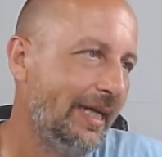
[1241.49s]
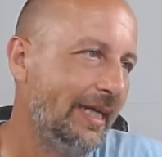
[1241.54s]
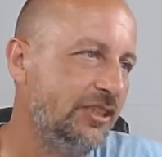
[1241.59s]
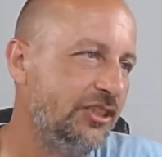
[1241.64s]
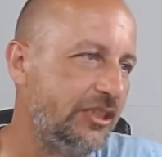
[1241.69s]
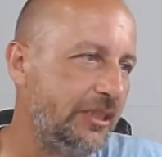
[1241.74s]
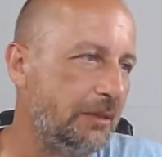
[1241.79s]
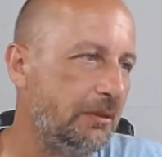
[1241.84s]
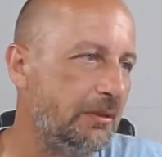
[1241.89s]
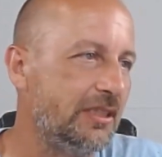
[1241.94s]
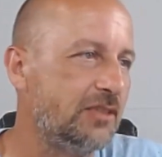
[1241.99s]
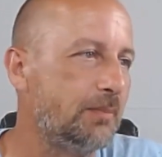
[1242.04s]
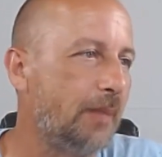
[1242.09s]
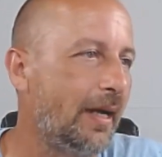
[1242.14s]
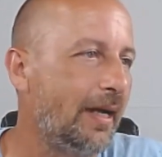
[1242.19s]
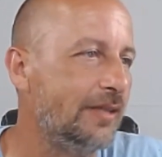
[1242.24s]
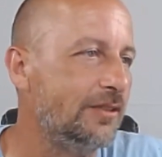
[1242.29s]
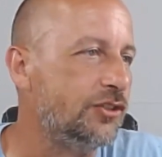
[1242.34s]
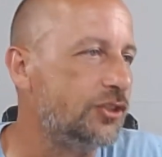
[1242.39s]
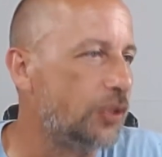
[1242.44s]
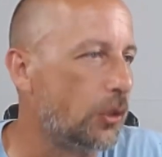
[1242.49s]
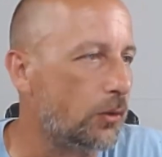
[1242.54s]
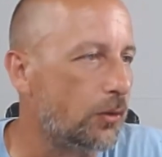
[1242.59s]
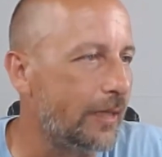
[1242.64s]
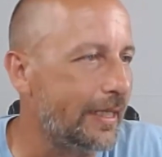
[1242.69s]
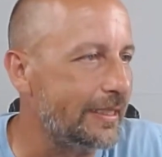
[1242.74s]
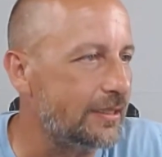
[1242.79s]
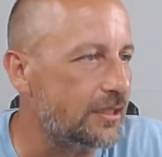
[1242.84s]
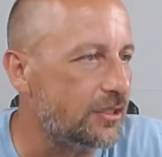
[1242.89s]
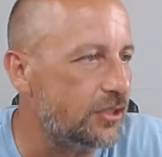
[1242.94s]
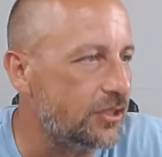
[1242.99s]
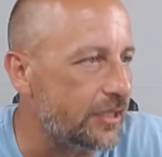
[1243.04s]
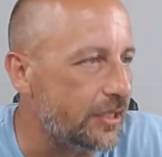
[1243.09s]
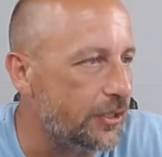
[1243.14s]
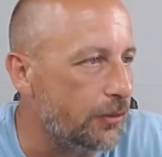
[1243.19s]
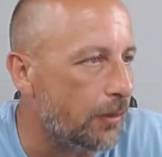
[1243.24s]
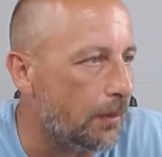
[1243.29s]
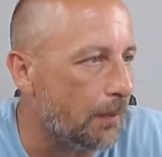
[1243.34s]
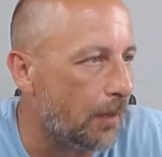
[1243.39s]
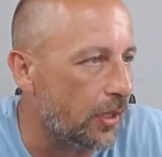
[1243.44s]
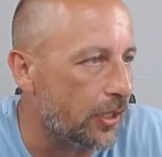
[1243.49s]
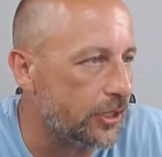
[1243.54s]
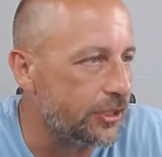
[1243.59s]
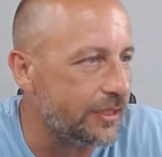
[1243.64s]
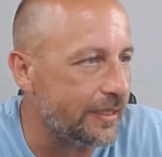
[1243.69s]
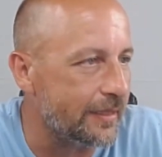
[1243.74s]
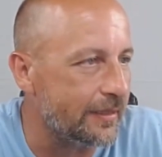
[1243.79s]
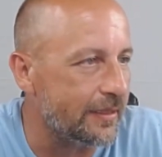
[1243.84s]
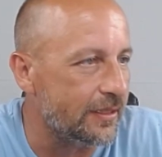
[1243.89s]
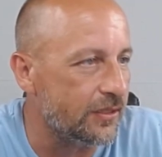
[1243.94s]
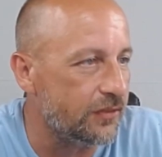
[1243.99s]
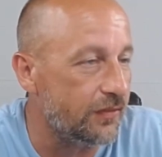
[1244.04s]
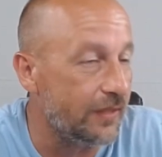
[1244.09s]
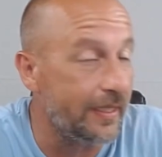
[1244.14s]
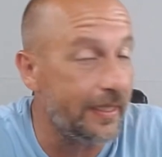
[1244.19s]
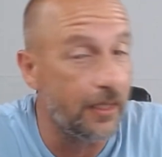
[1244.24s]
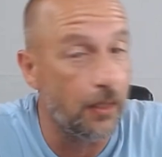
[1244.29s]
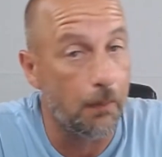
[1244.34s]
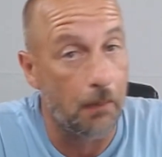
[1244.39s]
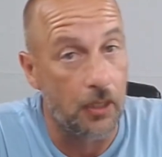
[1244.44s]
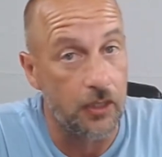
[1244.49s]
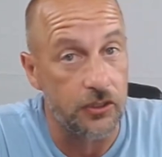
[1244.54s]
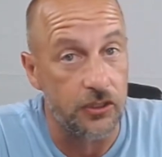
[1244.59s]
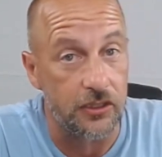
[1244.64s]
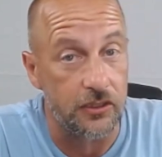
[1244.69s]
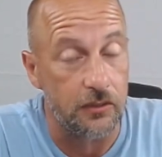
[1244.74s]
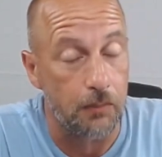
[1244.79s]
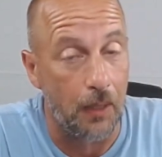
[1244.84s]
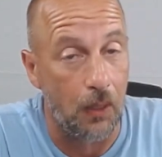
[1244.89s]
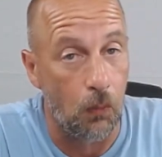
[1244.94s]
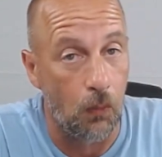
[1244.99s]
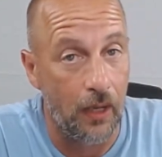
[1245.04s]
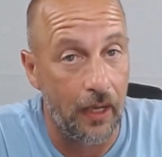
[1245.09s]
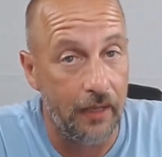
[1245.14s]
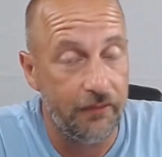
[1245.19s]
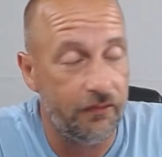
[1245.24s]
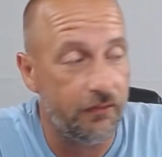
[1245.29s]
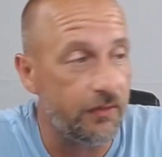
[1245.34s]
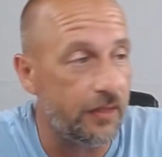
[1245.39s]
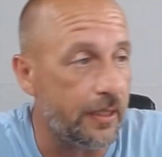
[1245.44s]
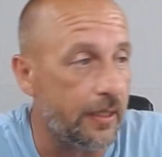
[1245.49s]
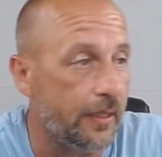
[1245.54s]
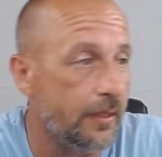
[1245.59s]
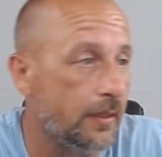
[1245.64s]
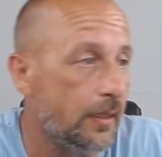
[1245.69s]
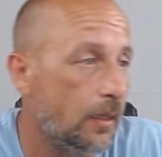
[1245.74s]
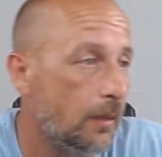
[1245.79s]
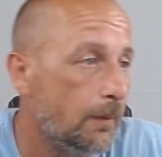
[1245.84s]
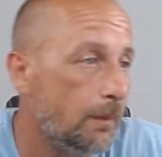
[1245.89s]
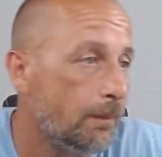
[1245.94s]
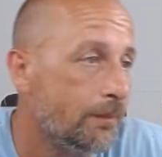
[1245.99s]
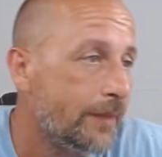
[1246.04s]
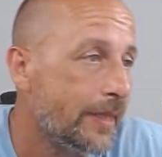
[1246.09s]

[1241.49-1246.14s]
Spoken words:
And she responds, so great to see you and Margie in this video. Margie is my wife, if you didn't know.